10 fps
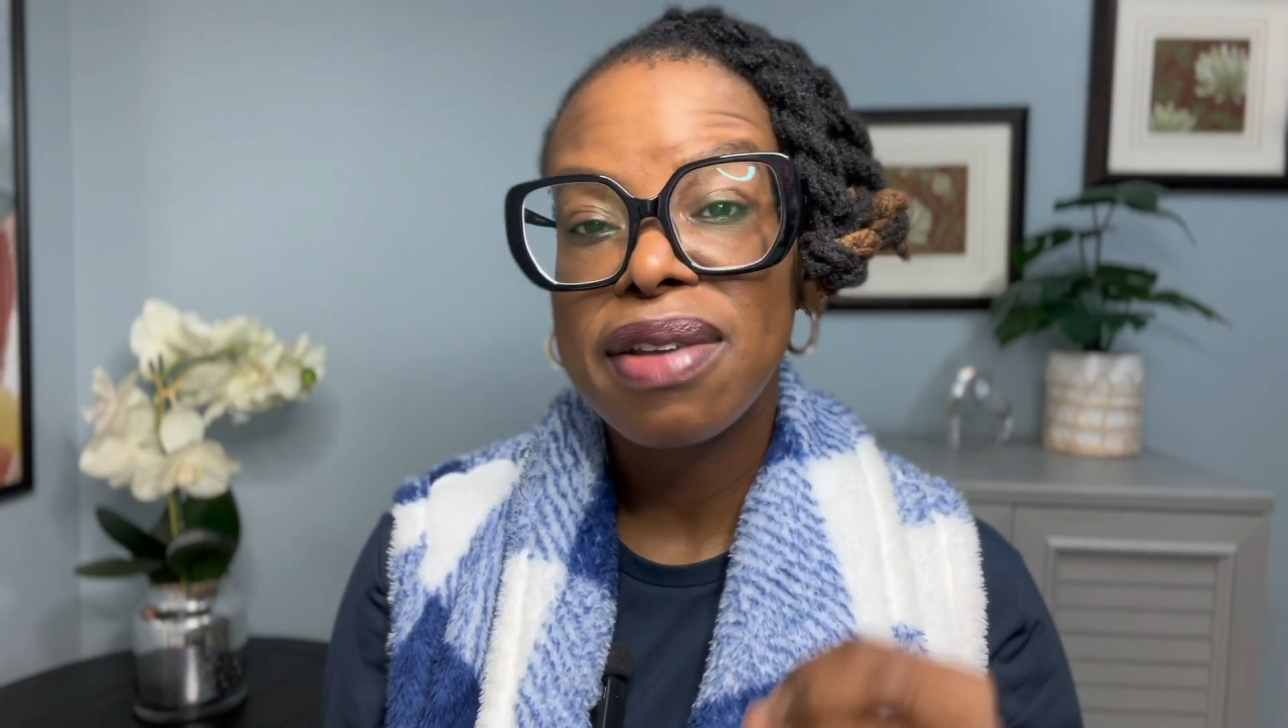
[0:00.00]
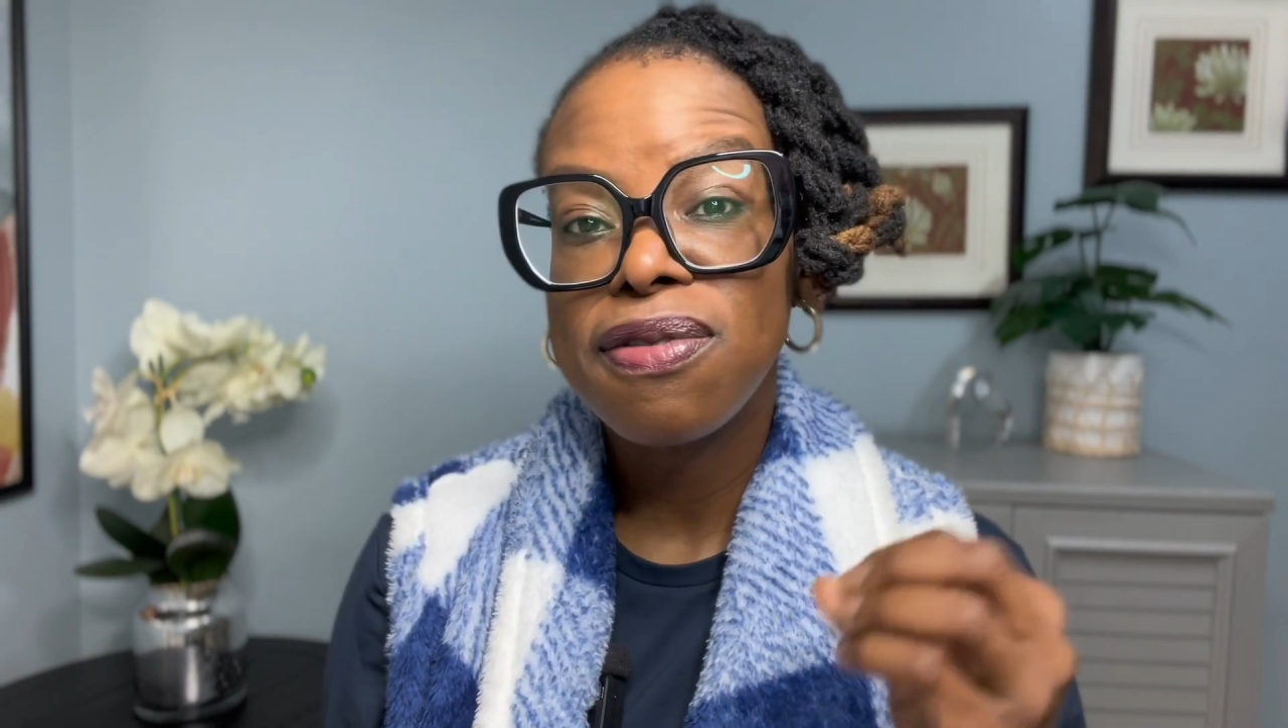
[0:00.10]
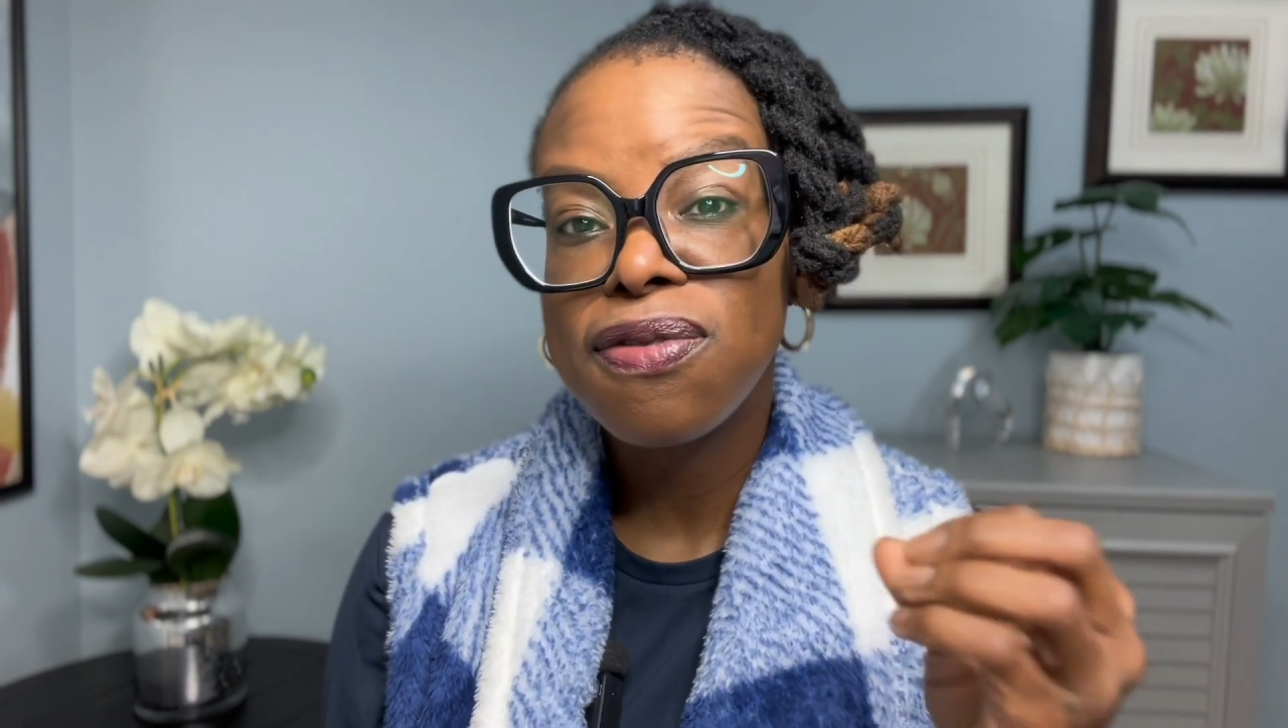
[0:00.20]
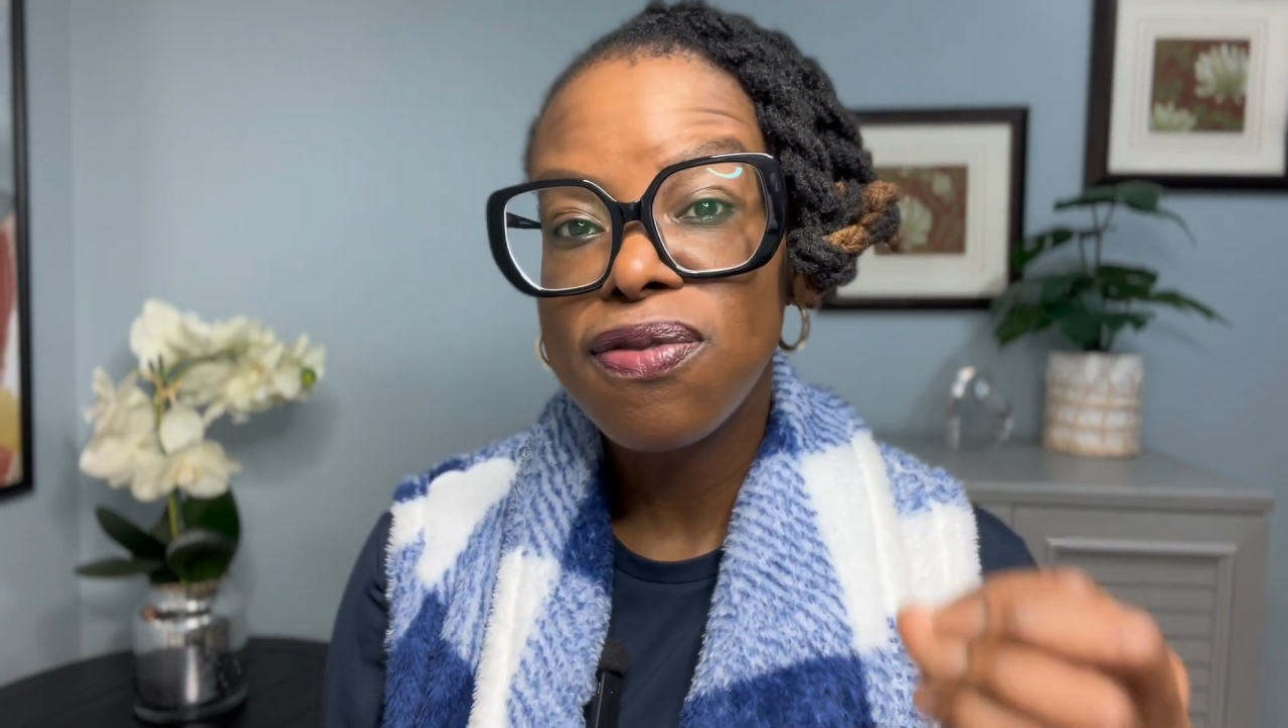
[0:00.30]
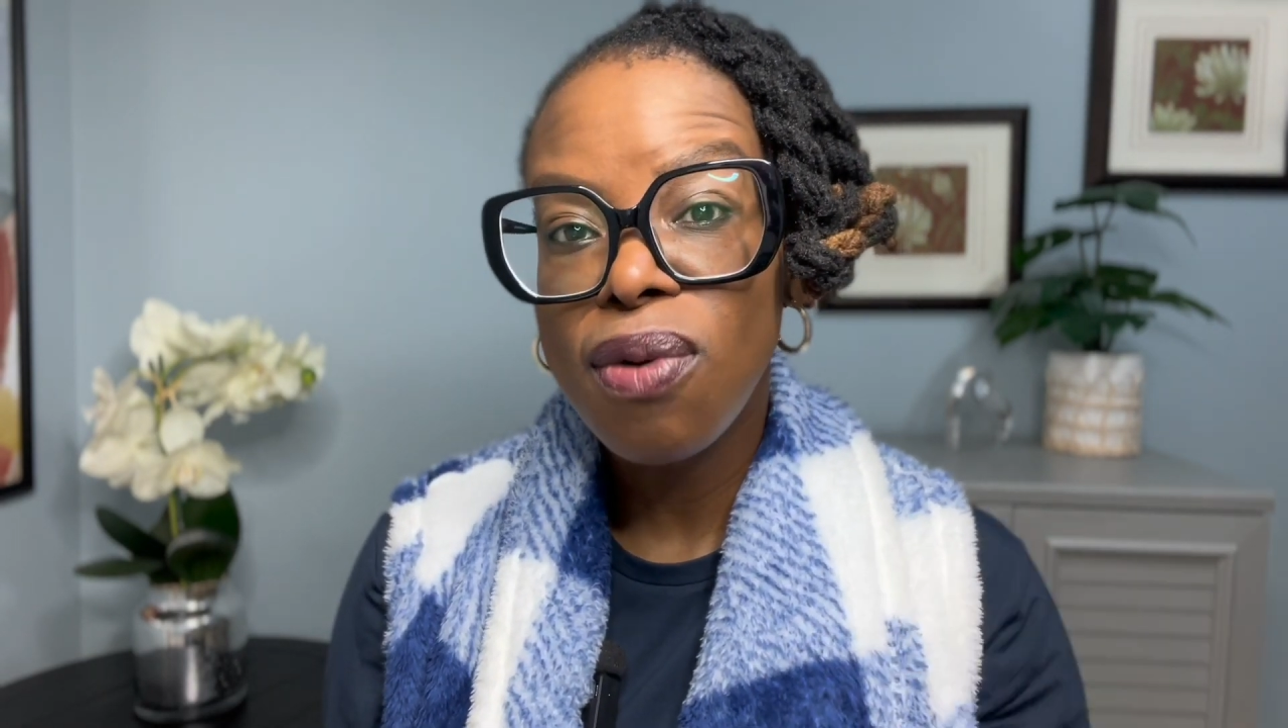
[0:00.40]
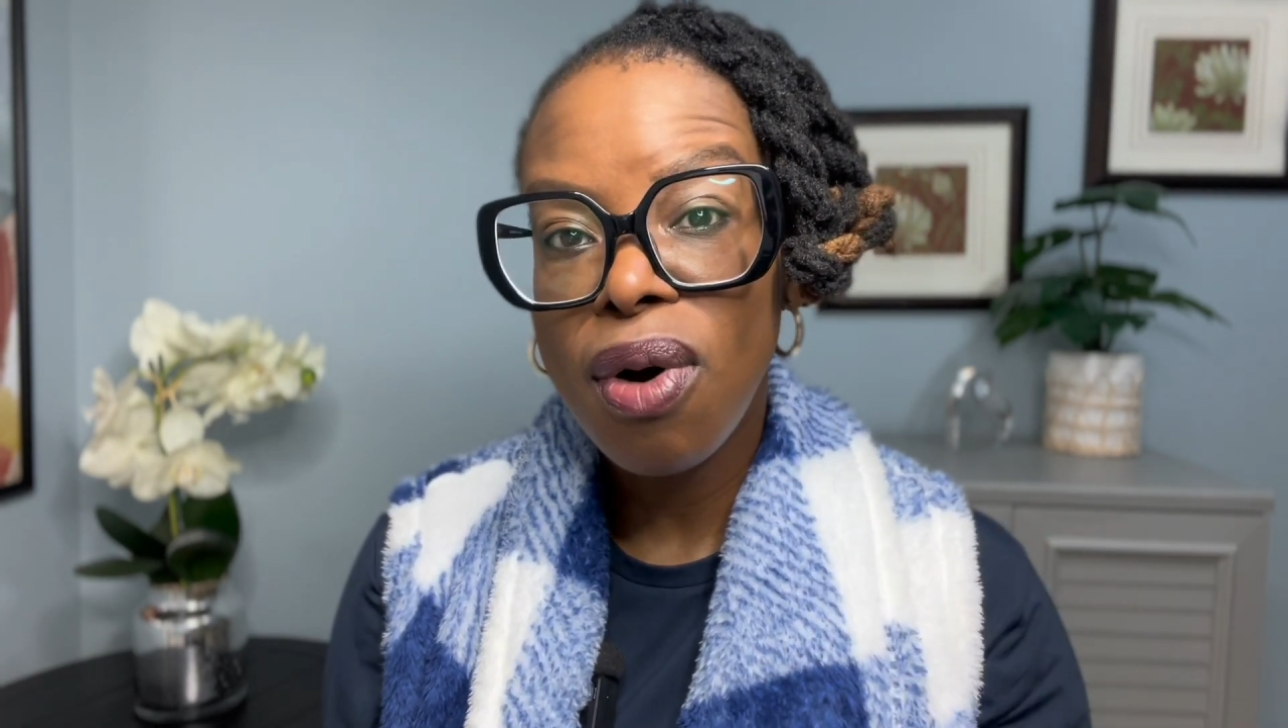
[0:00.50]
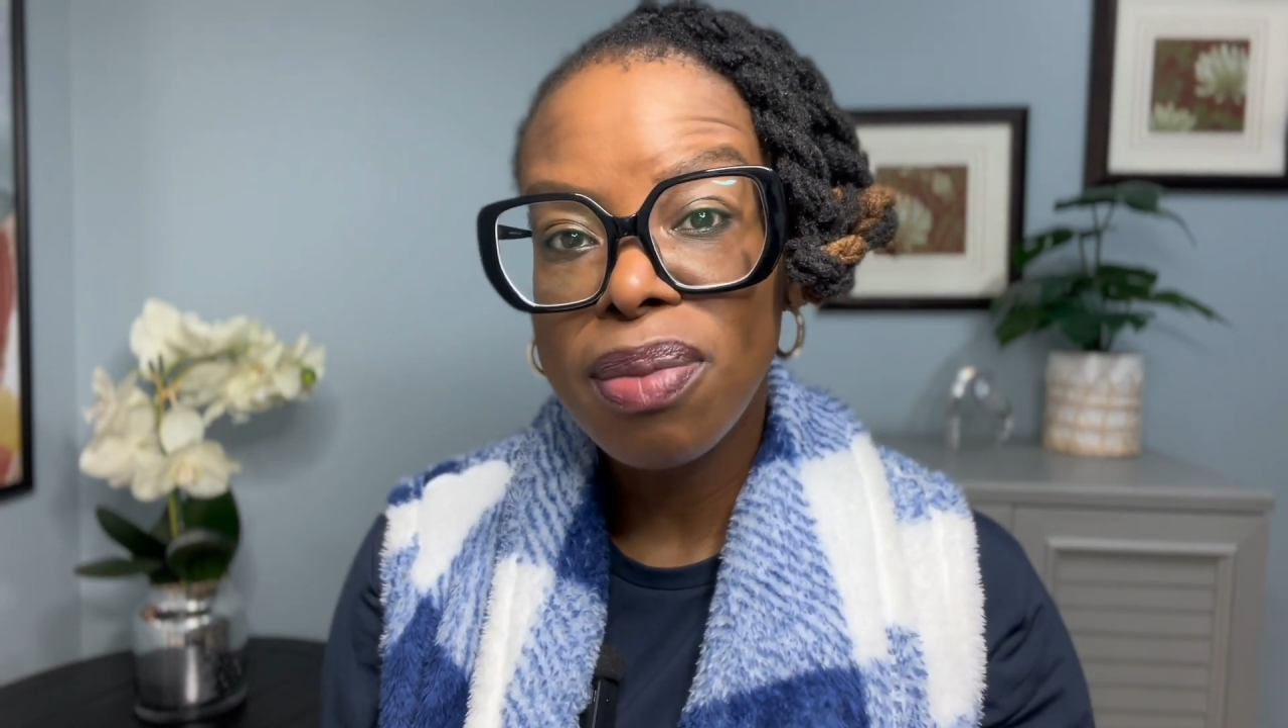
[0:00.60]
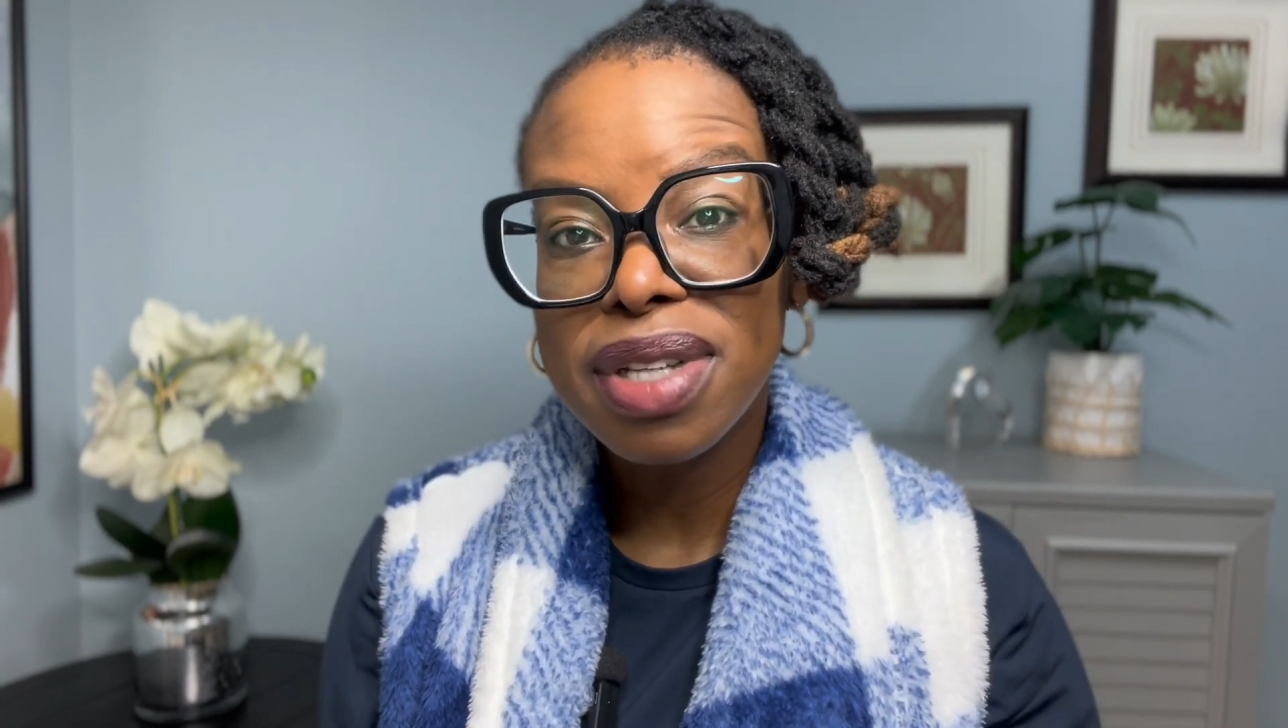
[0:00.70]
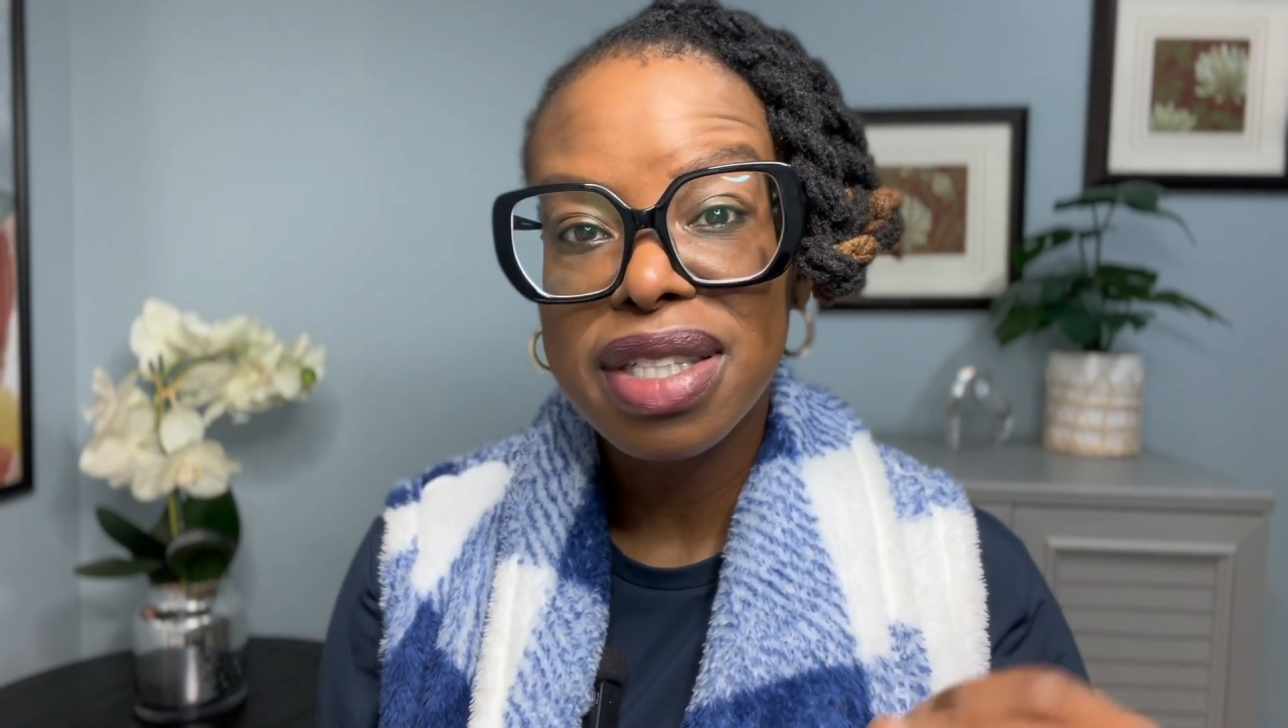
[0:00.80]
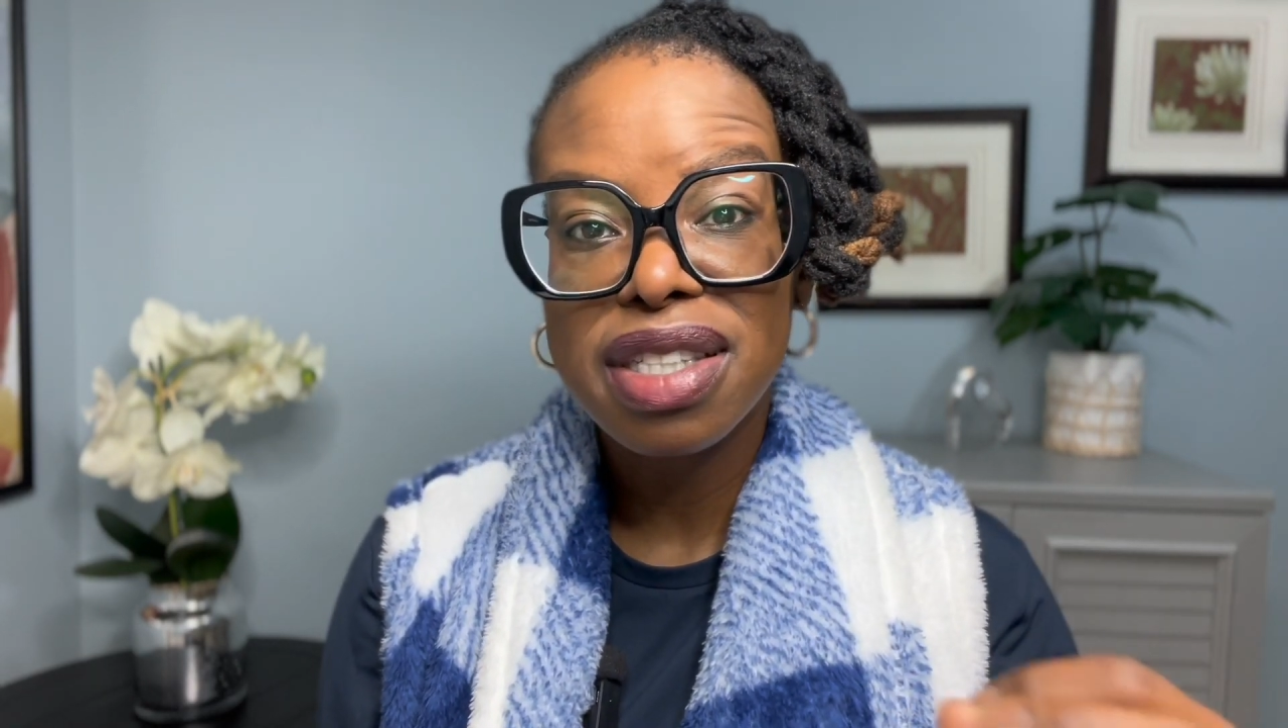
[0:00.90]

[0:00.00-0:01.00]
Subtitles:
inform the